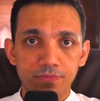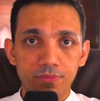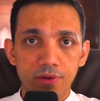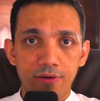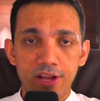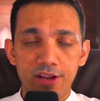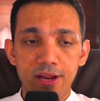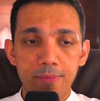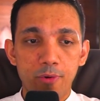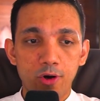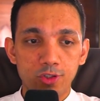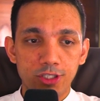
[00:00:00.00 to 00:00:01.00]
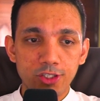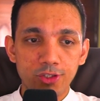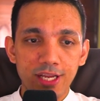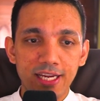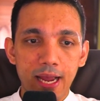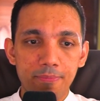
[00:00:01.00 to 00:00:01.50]
Very, very important. So just to
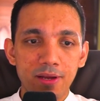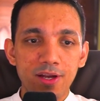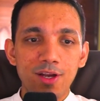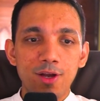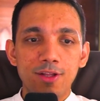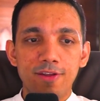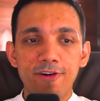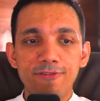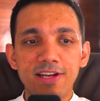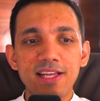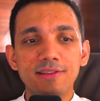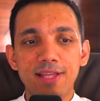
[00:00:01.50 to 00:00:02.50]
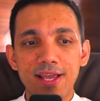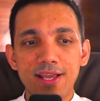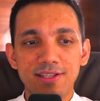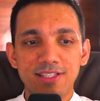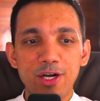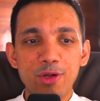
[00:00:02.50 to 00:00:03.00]
recap, the 15
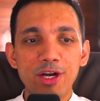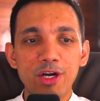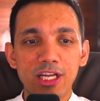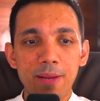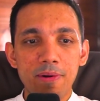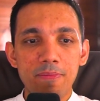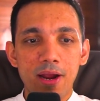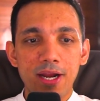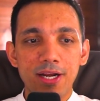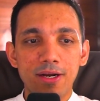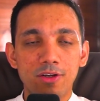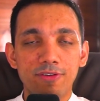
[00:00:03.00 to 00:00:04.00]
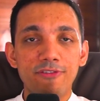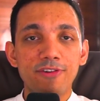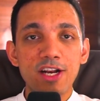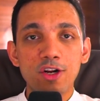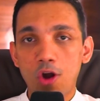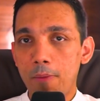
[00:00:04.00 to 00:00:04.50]
things that you need to keep in mind, or the
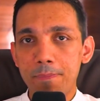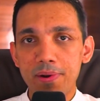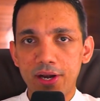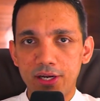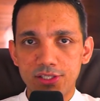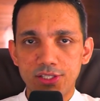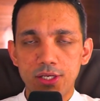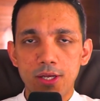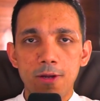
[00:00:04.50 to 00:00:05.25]
15 components